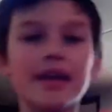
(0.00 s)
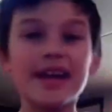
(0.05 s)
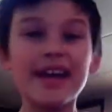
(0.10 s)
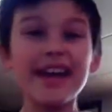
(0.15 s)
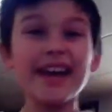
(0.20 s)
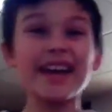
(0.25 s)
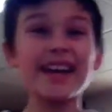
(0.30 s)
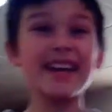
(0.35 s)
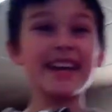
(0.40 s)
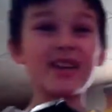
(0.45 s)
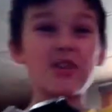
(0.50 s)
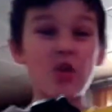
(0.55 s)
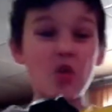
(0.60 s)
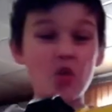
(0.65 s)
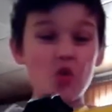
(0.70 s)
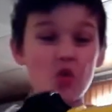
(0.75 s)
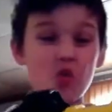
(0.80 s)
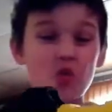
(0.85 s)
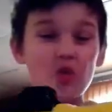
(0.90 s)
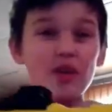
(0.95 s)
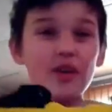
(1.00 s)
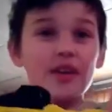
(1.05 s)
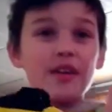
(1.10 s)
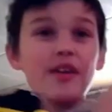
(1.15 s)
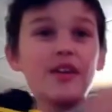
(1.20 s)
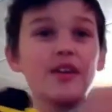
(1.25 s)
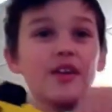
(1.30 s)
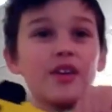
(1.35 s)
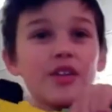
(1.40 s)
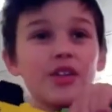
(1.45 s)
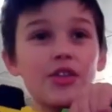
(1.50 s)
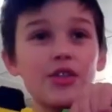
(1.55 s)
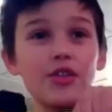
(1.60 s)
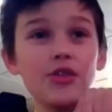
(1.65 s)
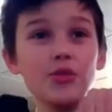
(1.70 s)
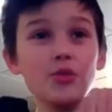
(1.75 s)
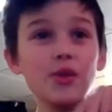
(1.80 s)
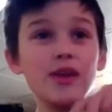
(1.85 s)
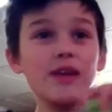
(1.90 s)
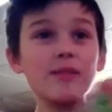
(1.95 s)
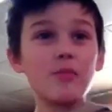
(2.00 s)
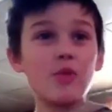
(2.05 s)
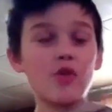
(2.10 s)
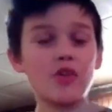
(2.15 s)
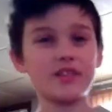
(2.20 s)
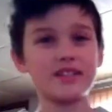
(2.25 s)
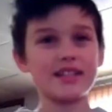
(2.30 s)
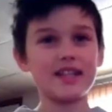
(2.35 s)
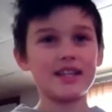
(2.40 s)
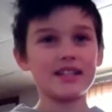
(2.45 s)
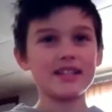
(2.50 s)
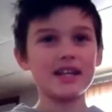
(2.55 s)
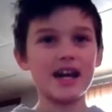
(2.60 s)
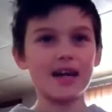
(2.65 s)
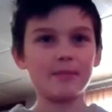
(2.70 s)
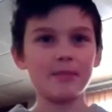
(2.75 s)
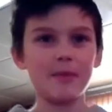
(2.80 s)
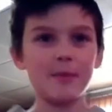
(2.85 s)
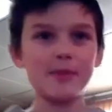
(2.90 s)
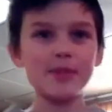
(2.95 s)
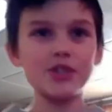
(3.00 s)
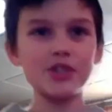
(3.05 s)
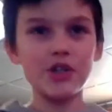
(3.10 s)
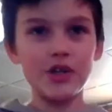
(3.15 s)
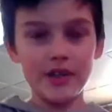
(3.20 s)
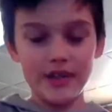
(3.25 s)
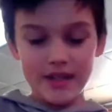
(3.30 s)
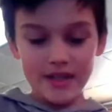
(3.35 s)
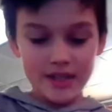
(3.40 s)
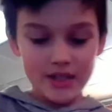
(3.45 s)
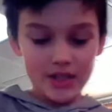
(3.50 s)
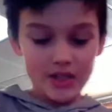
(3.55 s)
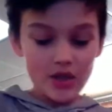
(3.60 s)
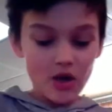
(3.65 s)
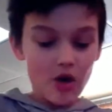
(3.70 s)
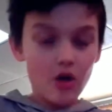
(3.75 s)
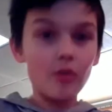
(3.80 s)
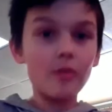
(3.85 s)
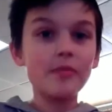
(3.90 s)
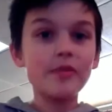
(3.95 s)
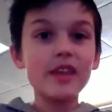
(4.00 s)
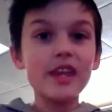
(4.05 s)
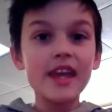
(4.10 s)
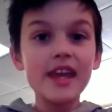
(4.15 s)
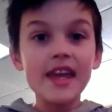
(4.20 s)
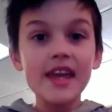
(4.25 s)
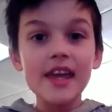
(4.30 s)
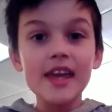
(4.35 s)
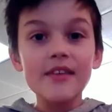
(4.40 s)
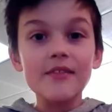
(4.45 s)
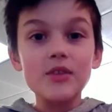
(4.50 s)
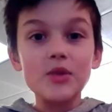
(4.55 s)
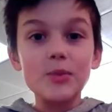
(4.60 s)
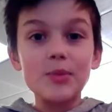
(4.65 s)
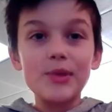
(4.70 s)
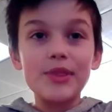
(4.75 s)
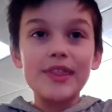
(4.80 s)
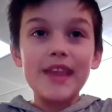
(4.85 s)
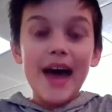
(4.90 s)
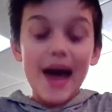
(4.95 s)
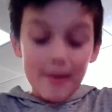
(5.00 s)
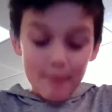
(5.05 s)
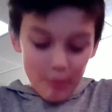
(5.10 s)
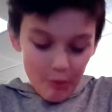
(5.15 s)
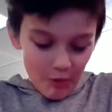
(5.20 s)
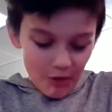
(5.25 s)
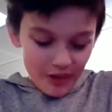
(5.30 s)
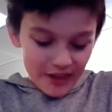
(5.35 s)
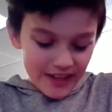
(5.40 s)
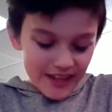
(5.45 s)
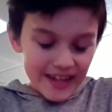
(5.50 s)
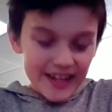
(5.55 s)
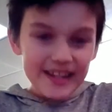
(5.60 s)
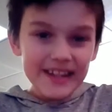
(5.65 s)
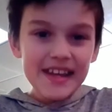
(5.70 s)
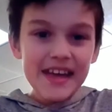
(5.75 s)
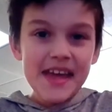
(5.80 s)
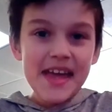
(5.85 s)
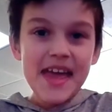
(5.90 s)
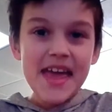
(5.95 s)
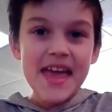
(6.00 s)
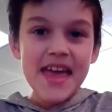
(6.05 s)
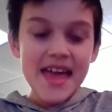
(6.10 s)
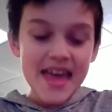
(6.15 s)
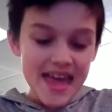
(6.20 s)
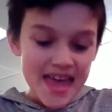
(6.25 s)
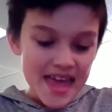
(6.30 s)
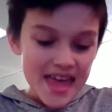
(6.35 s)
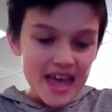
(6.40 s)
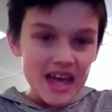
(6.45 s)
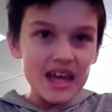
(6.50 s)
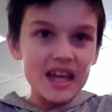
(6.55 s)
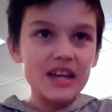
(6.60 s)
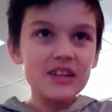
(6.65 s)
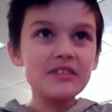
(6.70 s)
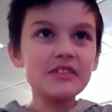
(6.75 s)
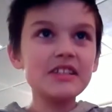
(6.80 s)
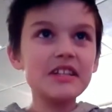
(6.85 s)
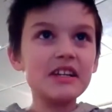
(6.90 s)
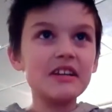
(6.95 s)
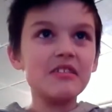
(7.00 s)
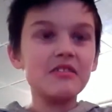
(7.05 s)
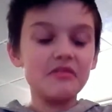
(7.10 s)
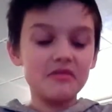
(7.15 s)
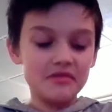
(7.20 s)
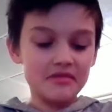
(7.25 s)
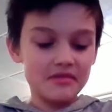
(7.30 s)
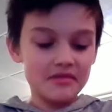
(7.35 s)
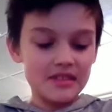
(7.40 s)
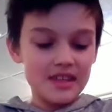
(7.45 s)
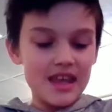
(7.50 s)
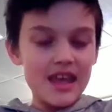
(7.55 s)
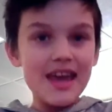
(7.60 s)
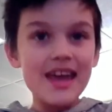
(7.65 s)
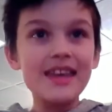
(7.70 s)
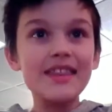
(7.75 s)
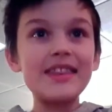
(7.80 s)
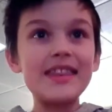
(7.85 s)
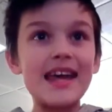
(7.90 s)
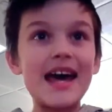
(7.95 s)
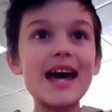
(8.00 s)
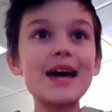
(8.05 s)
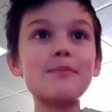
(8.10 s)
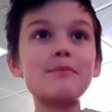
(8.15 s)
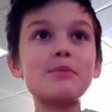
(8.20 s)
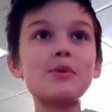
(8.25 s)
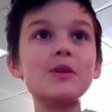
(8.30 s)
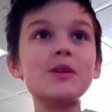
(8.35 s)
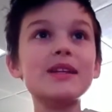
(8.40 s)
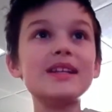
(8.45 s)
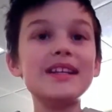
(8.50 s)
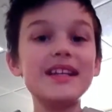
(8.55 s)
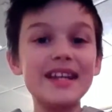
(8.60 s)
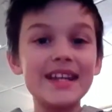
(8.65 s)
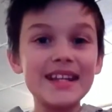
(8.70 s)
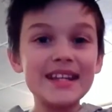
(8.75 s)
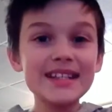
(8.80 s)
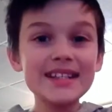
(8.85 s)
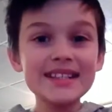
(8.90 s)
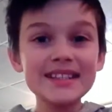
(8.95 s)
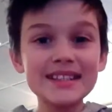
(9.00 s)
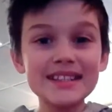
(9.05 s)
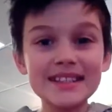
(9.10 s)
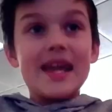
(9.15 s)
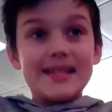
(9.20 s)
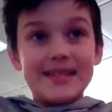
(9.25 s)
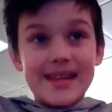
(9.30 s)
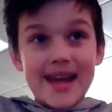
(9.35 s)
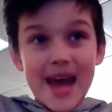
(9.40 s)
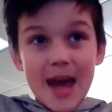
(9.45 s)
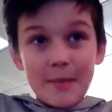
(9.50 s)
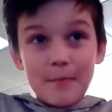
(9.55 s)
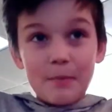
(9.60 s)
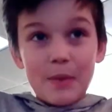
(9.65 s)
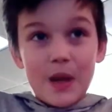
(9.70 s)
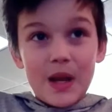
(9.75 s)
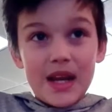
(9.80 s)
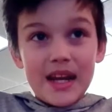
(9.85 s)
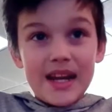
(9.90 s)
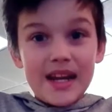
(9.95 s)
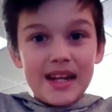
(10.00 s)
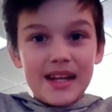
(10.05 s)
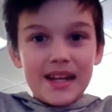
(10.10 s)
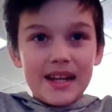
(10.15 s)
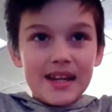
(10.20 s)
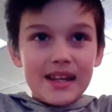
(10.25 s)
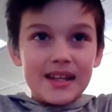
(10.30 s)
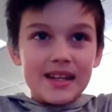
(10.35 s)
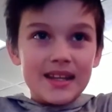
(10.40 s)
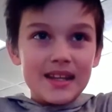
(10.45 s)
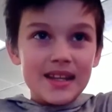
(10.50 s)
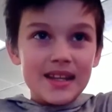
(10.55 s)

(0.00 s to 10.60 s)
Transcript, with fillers: it can hold three bullets at a time. Let me show you this. So, if you put that bullet in, oh no, that bullet in, and that bullet in.